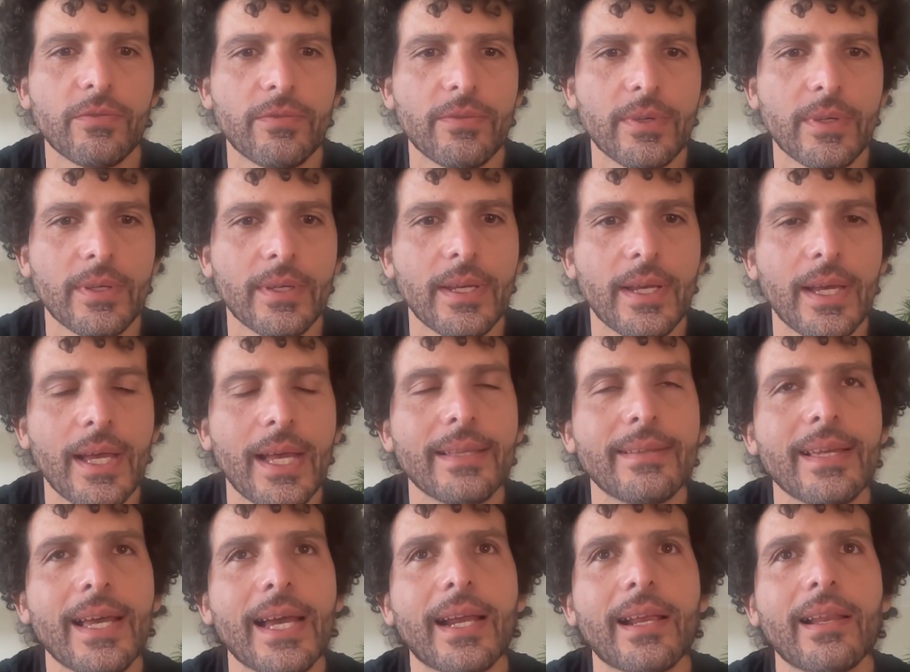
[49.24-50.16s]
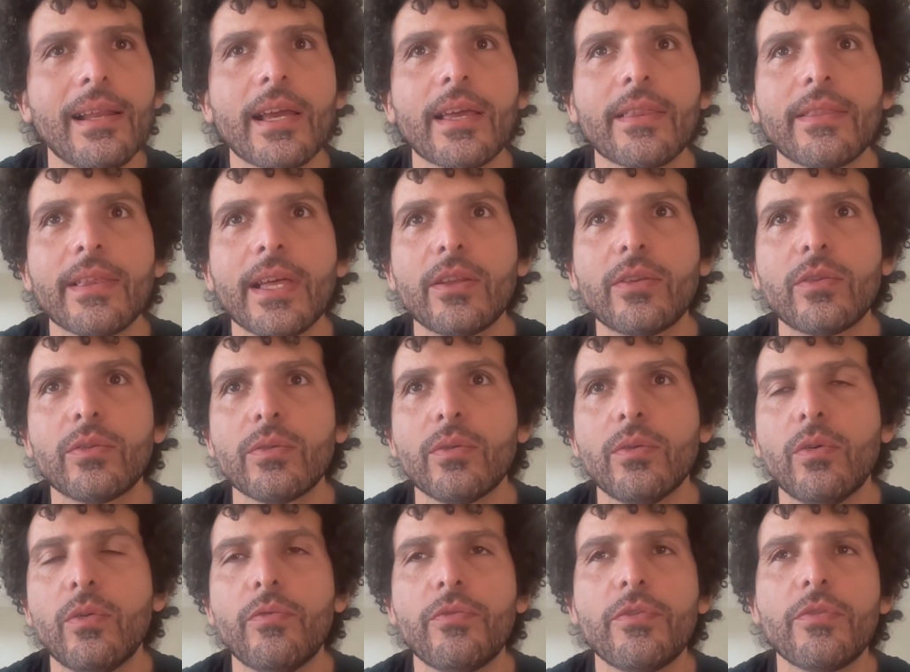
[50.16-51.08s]
of attack like that
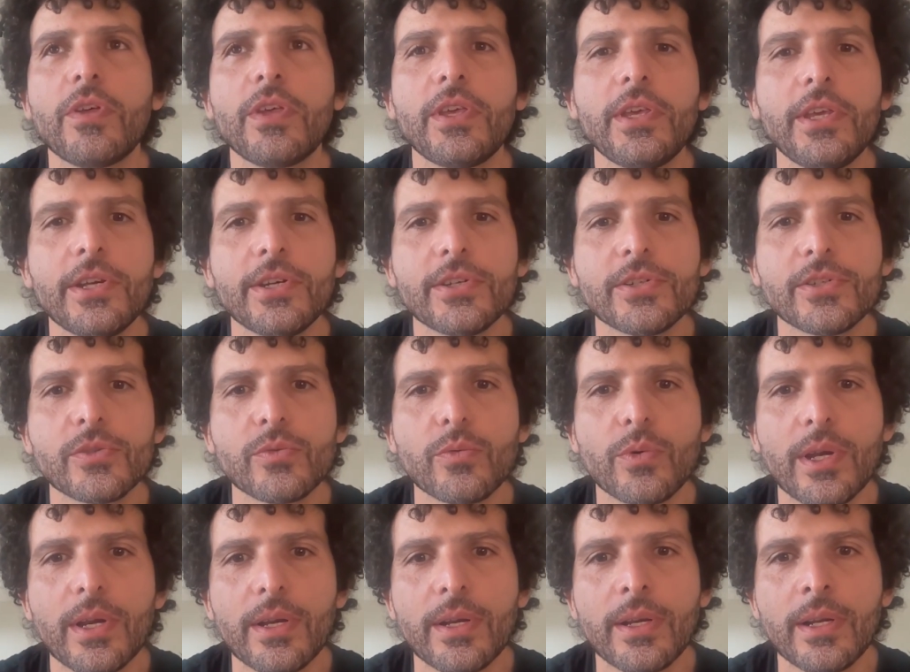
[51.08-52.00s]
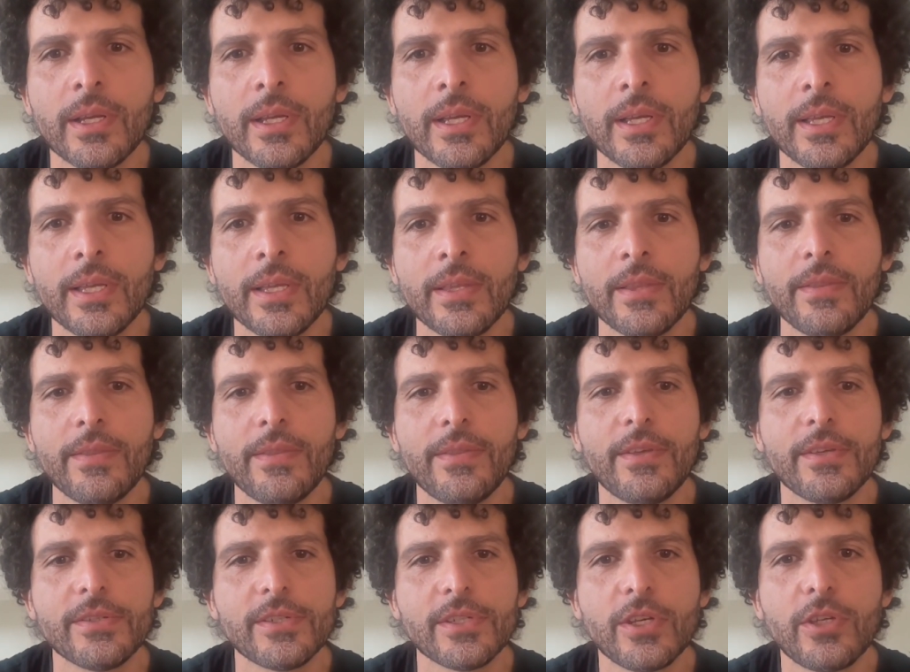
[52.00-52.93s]
over the years, where
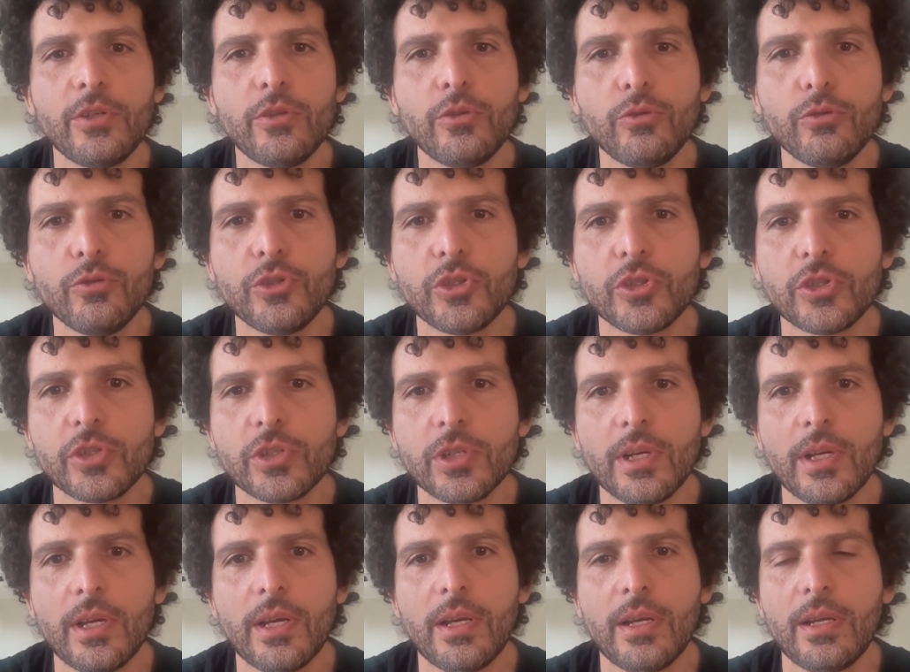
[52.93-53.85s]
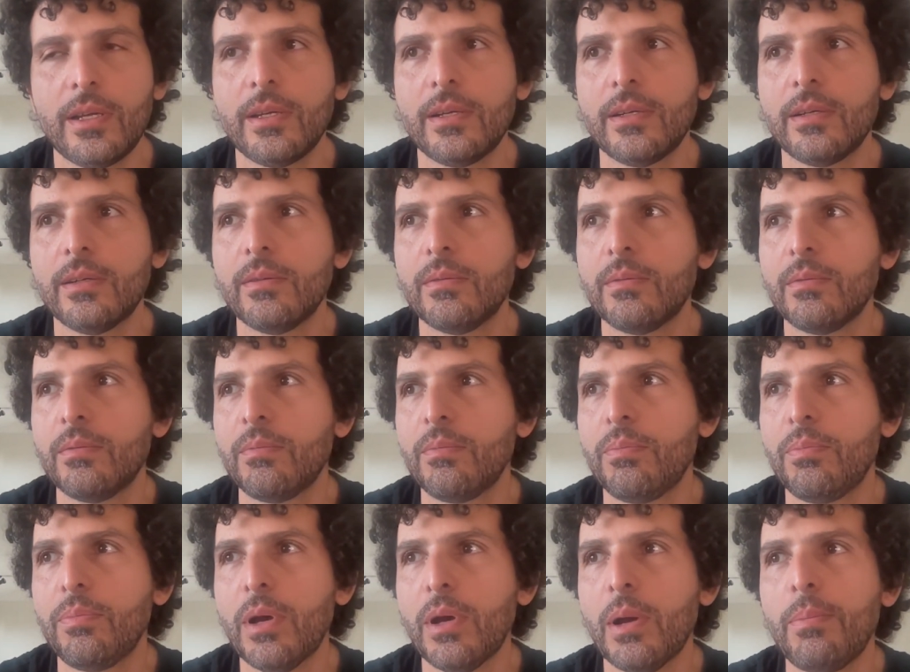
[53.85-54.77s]
there's a huge
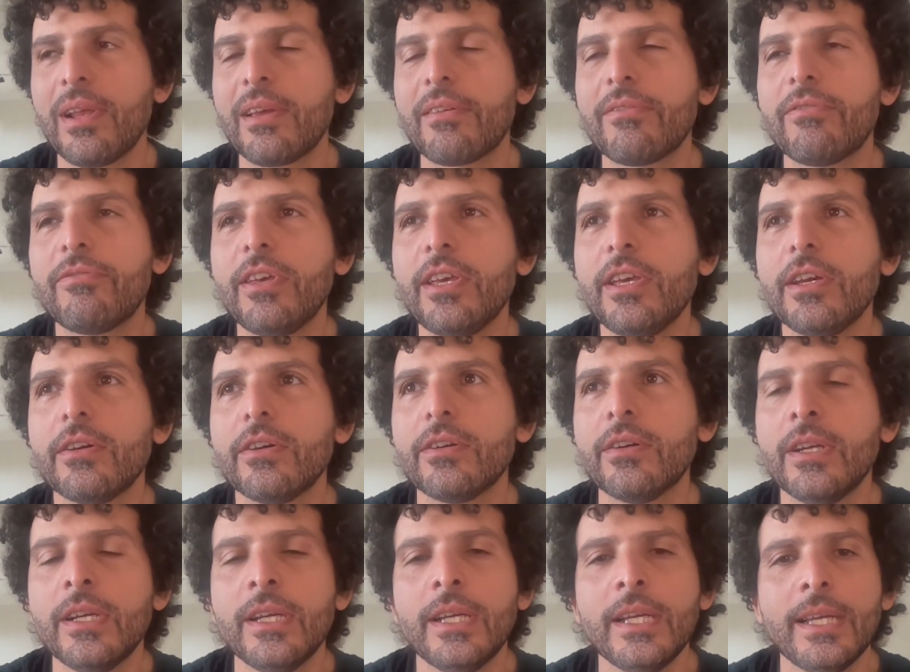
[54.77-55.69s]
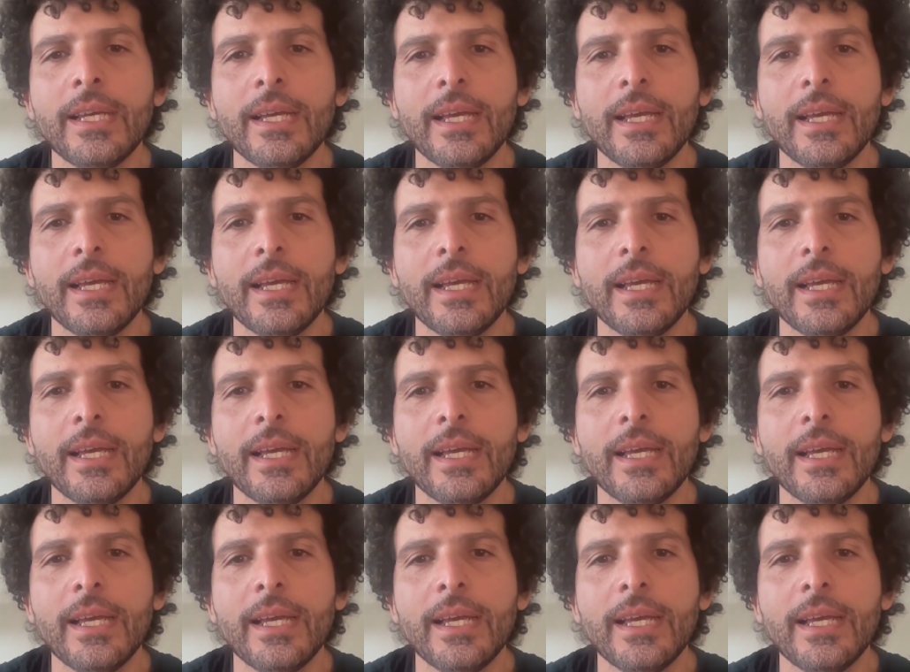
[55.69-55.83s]
public fear,